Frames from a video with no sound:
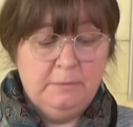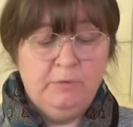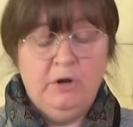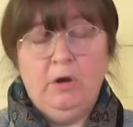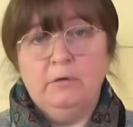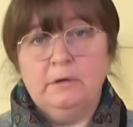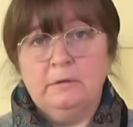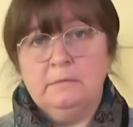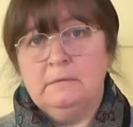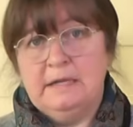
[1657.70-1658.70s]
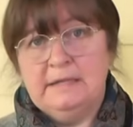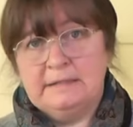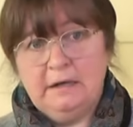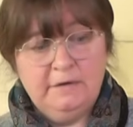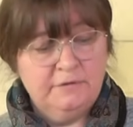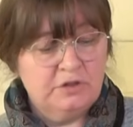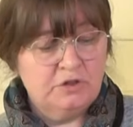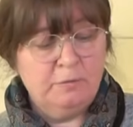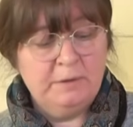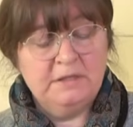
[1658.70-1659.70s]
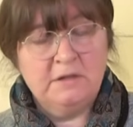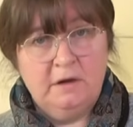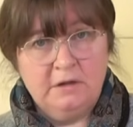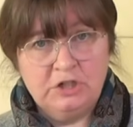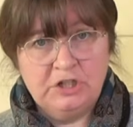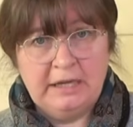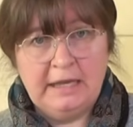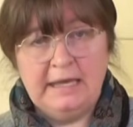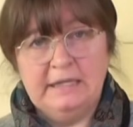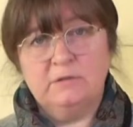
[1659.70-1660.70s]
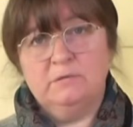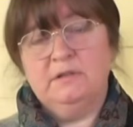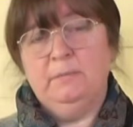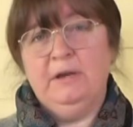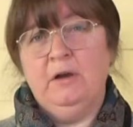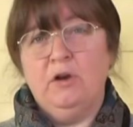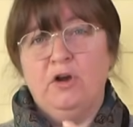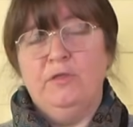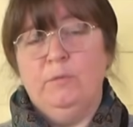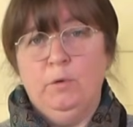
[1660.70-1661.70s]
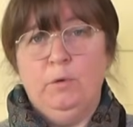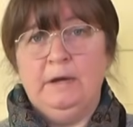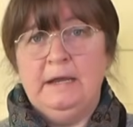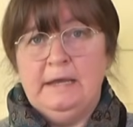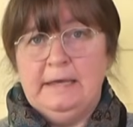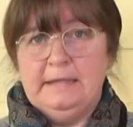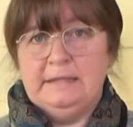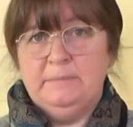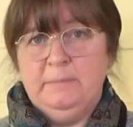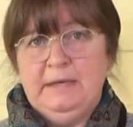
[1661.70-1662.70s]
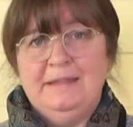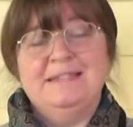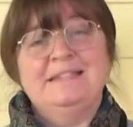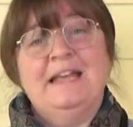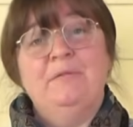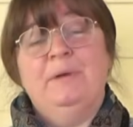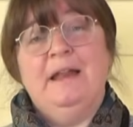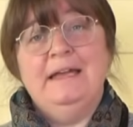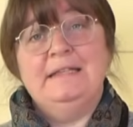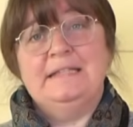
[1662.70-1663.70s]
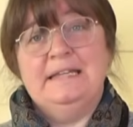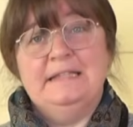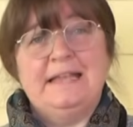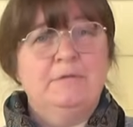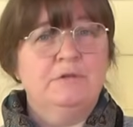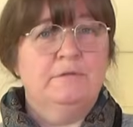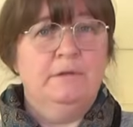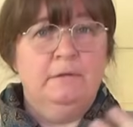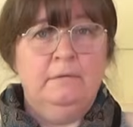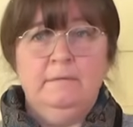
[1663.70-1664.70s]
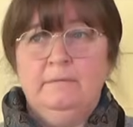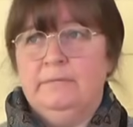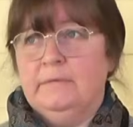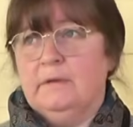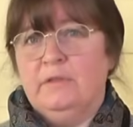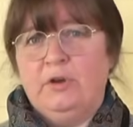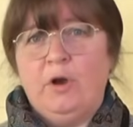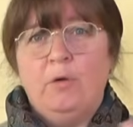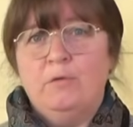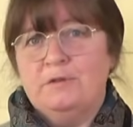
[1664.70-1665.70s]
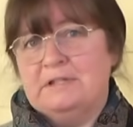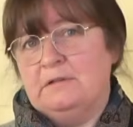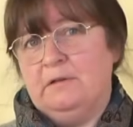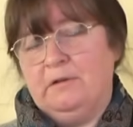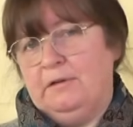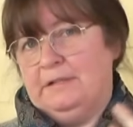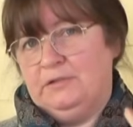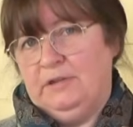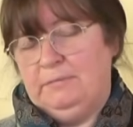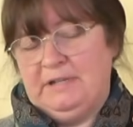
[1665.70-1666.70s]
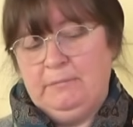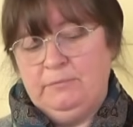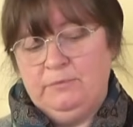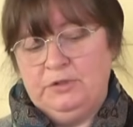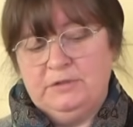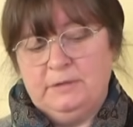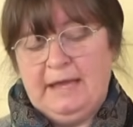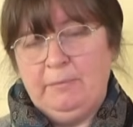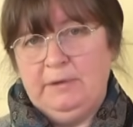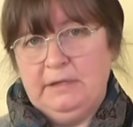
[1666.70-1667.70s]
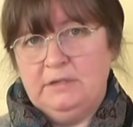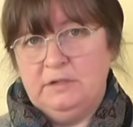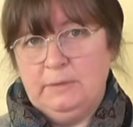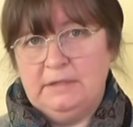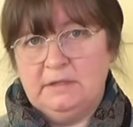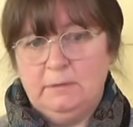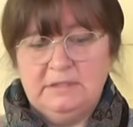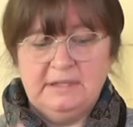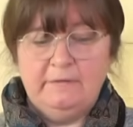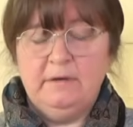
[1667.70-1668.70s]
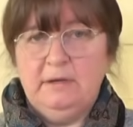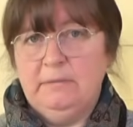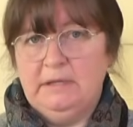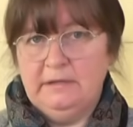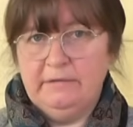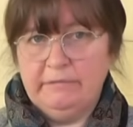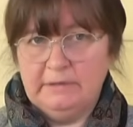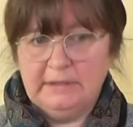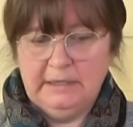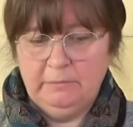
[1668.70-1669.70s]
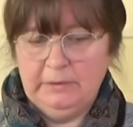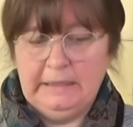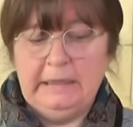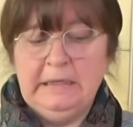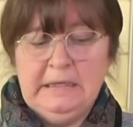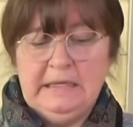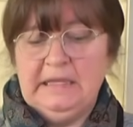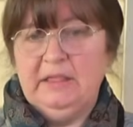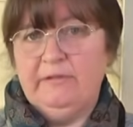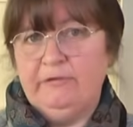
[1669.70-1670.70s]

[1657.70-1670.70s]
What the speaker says: prolong its life, to stop it tarnishing. And it's also been hung on the wall. It's been in the same place. It's out of the cold, it's not got extreme temperatures happening to it, so it's definitely made a difference keeping it in the